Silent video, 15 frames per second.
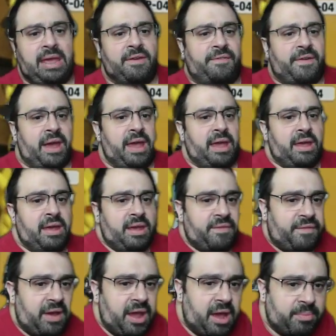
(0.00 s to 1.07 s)
if I
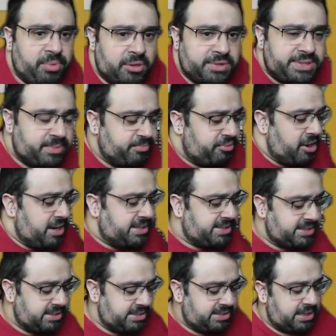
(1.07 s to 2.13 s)
upload some
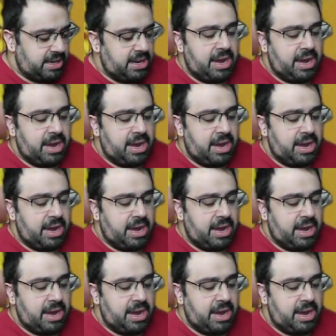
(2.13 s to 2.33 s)
prices,